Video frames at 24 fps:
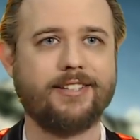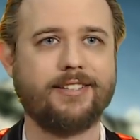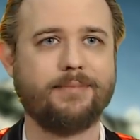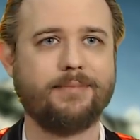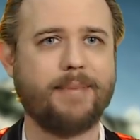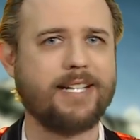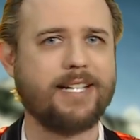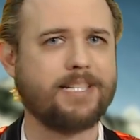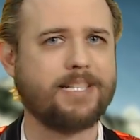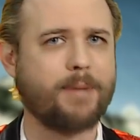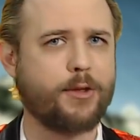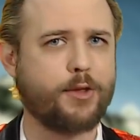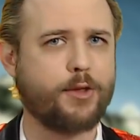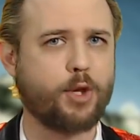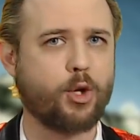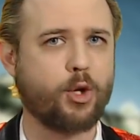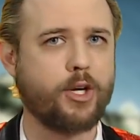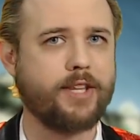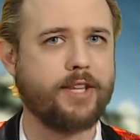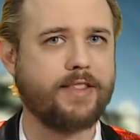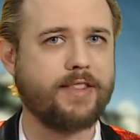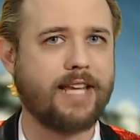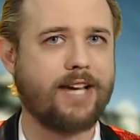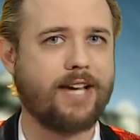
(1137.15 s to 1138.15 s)
makes about
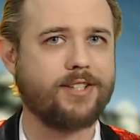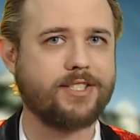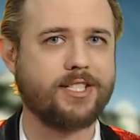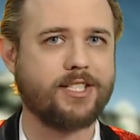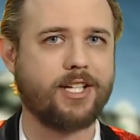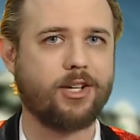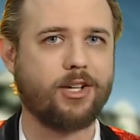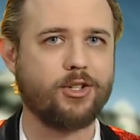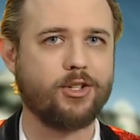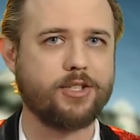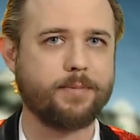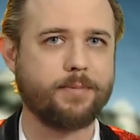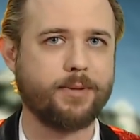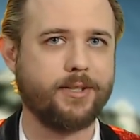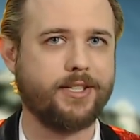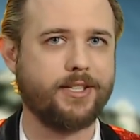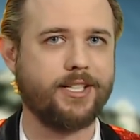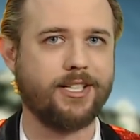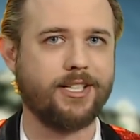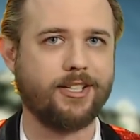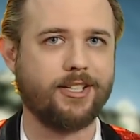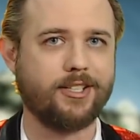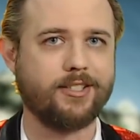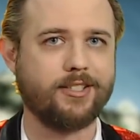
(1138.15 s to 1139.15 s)
$30,000 per
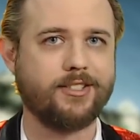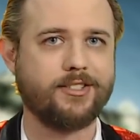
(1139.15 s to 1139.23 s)
year.